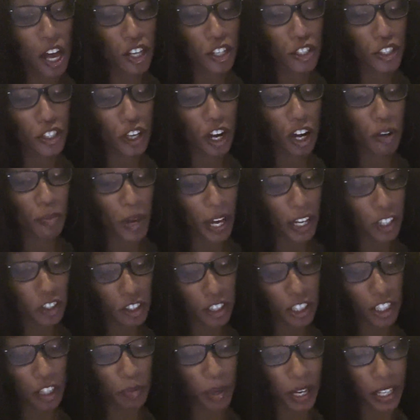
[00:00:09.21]
So I'm
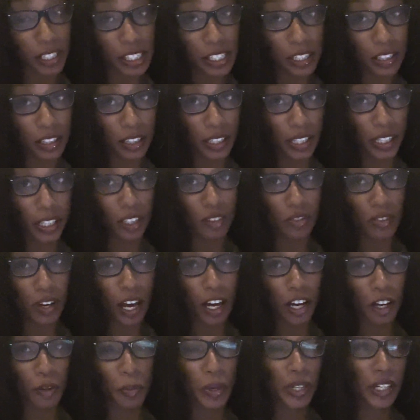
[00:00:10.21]
actually about to leave
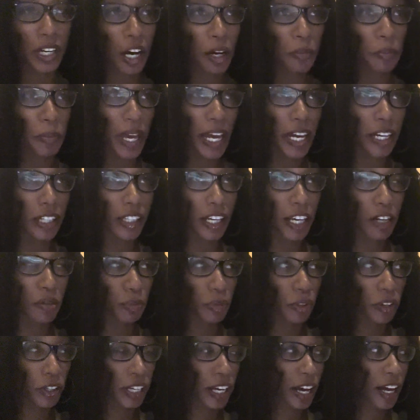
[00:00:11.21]
Phnom Penh,
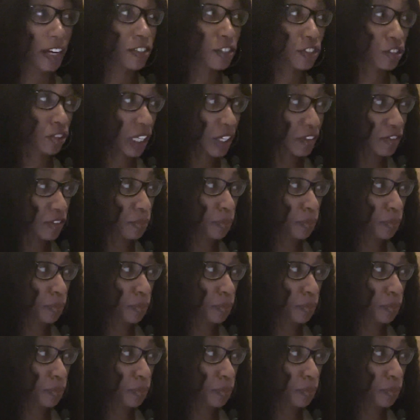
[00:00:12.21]
Cambodia. I do live